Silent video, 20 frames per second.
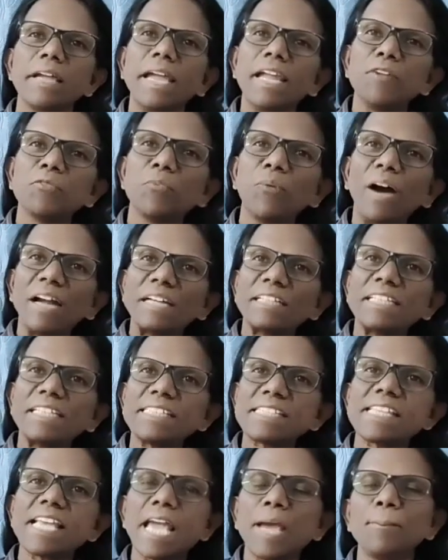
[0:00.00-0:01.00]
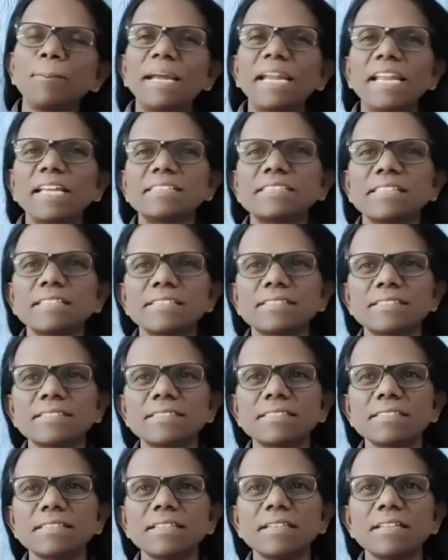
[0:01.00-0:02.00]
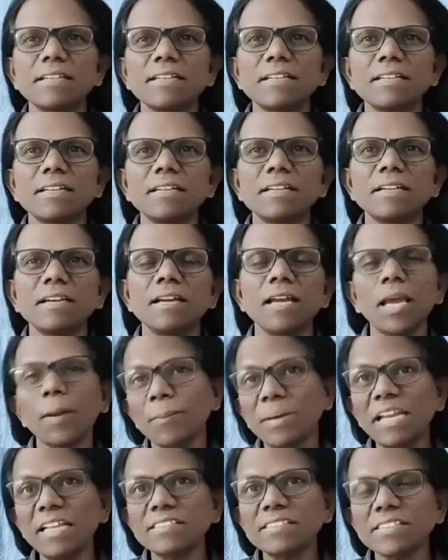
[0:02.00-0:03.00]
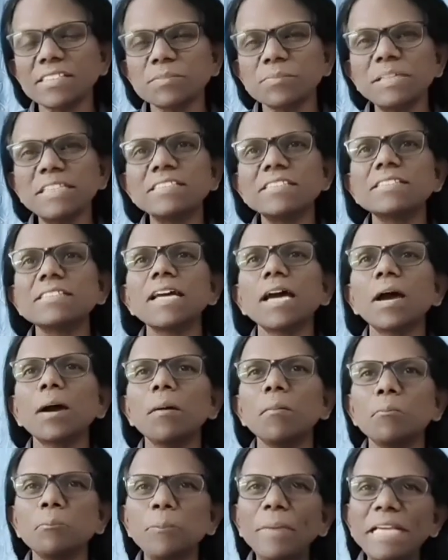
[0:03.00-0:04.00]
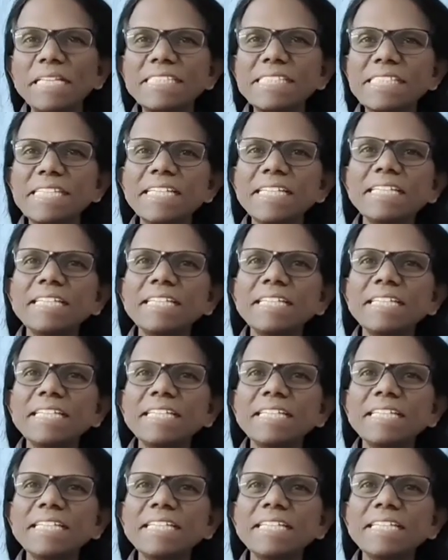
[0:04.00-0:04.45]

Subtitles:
And what is MLSS? MLSS means mixed